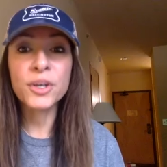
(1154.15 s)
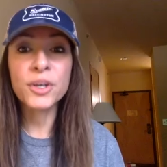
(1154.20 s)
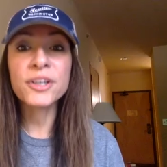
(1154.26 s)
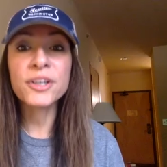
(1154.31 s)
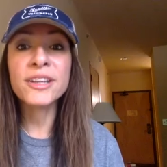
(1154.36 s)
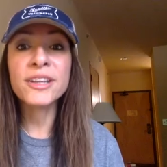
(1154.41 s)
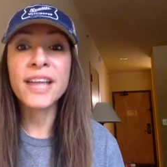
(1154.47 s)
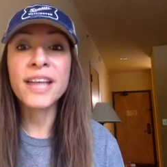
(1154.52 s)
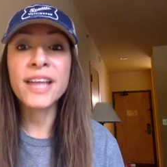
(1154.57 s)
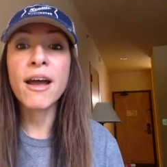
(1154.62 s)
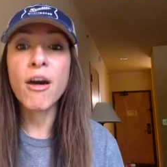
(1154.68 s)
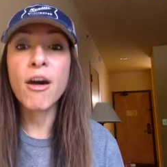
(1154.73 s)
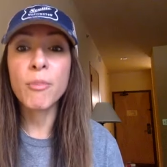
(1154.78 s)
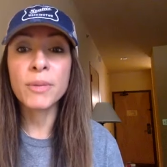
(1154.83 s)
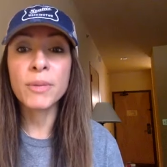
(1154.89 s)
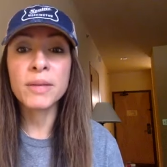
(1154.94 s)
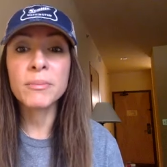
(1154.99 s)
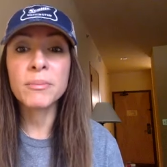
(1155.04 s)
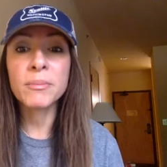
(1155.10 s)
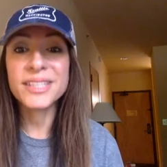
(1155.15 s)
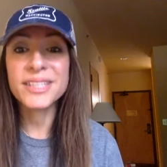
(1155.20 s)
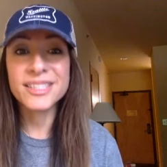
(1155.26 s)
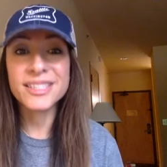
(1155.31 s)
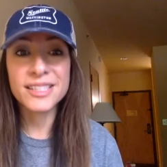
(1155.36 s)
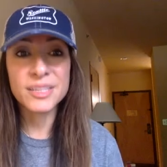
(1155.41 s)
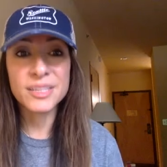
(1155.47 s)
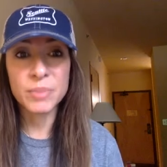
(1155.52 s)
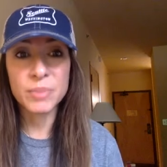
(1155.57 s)
We're in the helping
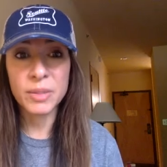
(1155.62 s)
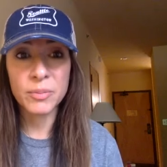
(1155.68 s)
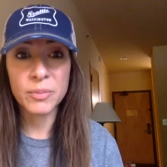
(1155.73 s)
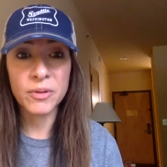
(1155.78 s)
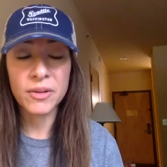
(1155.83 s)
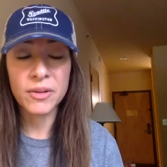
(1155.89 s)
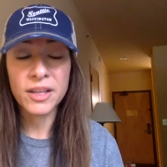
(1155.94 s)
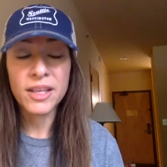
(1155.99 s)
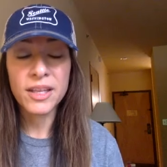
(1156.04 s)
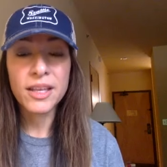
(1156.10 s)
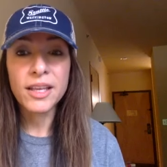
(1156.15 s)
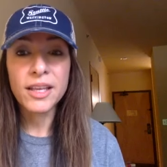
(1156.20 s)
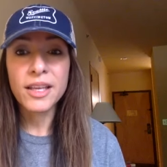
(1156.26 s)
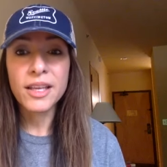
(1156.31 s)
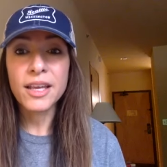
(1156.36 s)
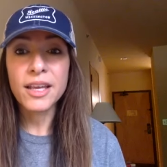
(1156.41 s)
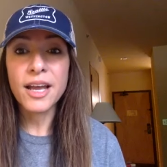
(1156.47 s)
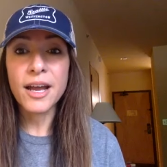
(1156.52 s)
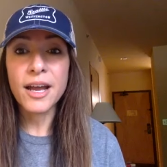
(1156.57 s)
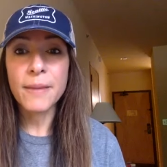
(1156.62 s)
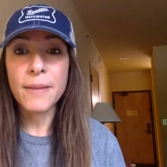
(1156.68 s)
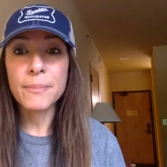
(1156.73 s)
business, people. Uh,